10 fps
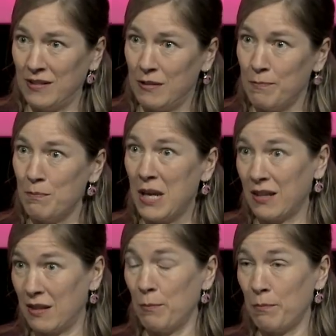and
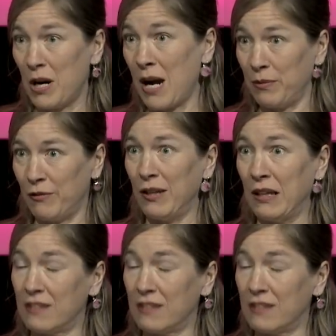make them perhaps feel